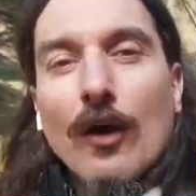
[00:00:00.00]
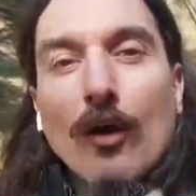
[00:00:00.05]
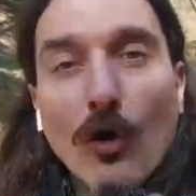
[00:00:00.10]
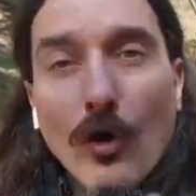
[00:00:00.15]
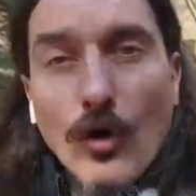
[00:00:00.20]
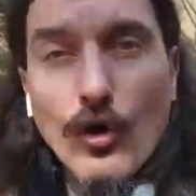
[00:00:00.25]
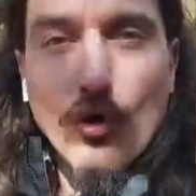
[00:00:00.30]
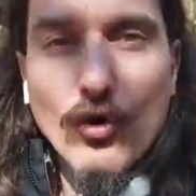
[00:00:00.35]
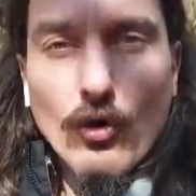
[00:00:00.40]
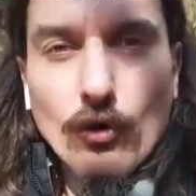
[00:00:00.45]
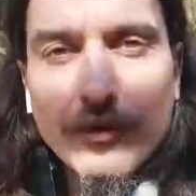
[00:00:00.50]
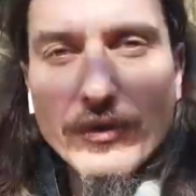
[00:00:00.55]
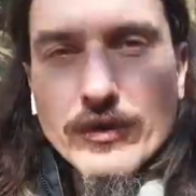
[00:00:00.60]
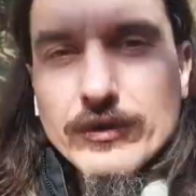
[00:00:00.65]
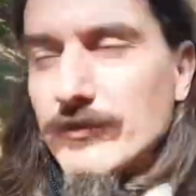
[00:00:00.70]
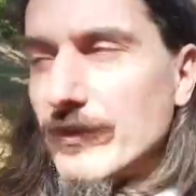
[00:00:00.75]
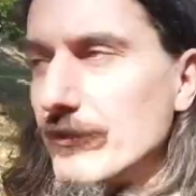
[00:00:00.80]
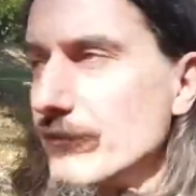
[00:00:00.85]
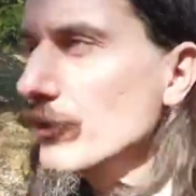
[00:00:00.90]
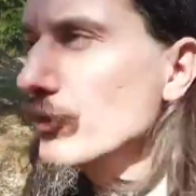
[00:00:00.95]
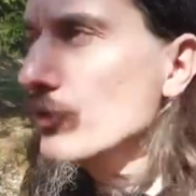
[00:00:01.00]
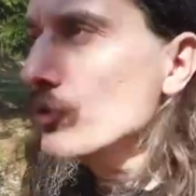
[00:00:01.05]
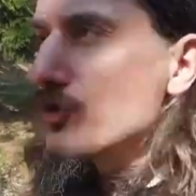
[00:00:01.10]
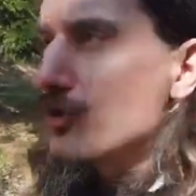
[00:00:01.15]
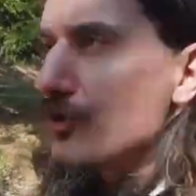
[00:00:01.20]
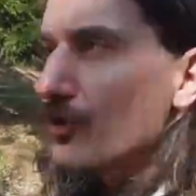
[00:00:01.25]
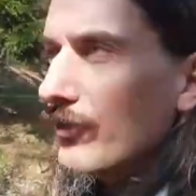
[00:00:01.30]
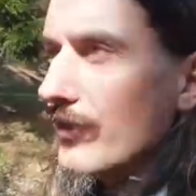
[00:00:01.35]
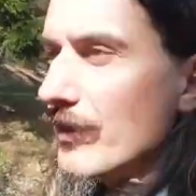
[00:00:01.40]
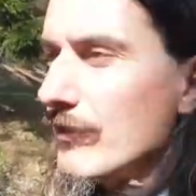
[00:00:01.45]
all
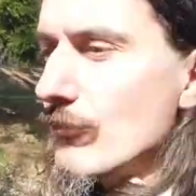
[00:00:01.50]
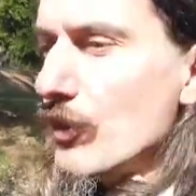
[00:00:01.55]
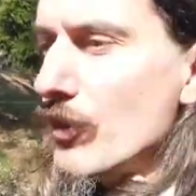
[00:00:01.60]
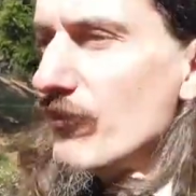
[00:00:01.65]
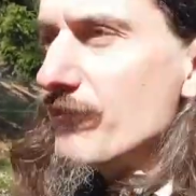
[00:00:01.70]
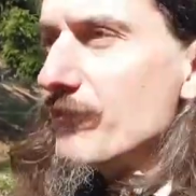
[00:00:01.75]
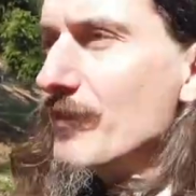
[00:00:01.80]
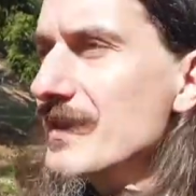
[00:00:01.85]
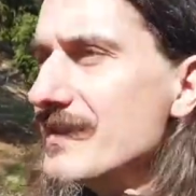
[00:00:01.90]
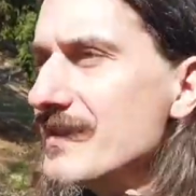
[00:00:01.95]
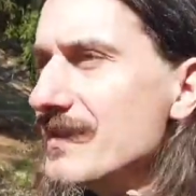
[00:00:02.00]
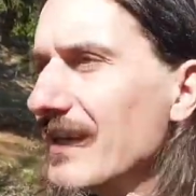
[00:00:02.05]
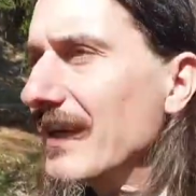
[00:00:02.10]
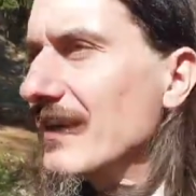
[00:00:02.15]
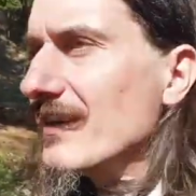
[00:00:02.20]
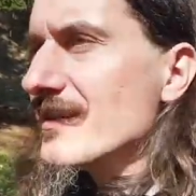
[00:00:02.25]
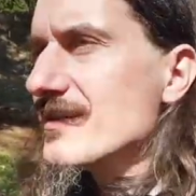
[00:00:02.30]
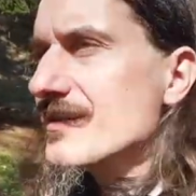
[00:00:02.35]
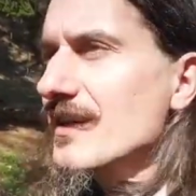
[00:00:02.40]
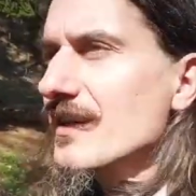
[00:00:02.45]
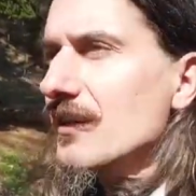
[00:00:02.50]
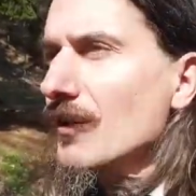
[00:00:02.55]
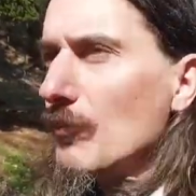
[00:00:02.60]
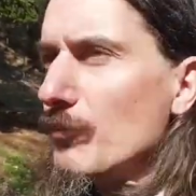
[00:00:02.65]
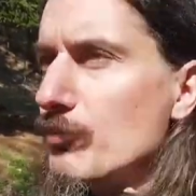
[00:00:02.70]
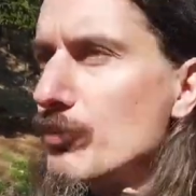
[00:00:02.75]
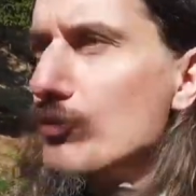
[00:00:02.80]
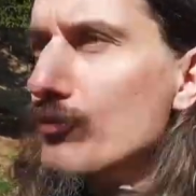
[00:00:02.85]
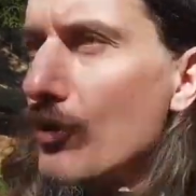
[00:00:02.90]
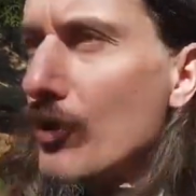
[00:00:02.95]
revolutionary movements had a single
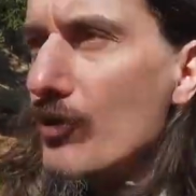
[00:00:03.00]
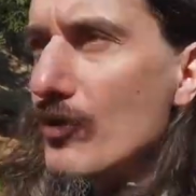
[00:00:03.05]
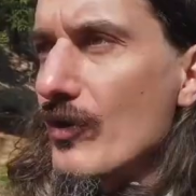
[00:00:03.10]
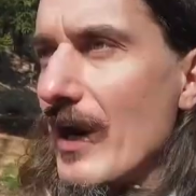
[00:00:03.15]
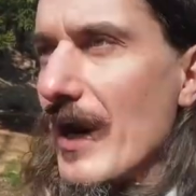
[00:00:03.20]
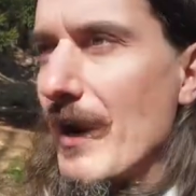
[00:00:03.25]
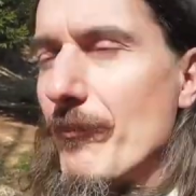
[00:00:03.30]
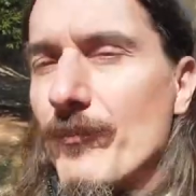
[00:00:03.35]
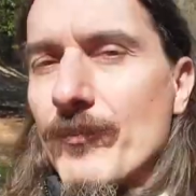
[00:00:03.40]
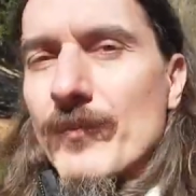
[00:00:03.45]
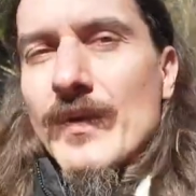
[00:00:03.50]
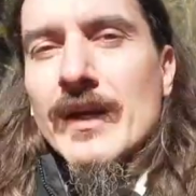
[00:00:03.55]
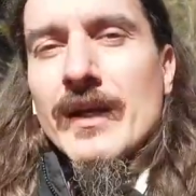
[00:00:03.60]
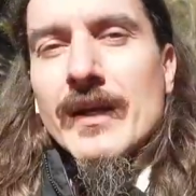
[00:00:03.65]
program